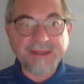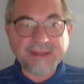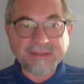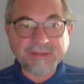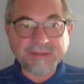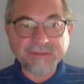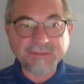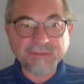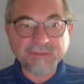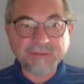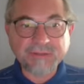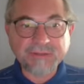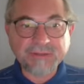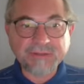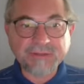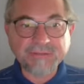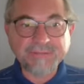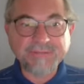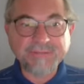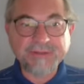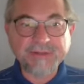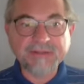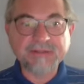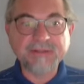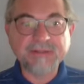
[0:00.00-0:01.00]
S would
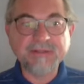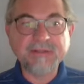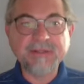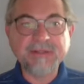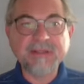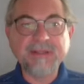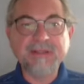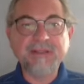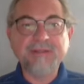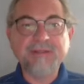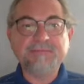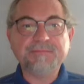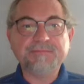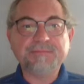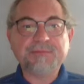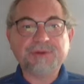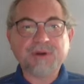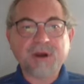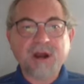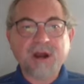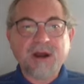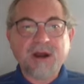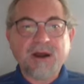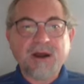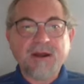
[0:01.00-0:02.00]
evict an E
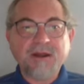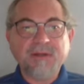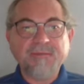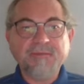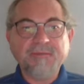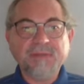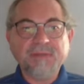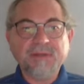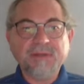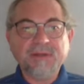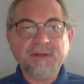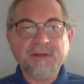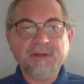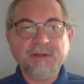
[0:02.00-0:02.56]
prime,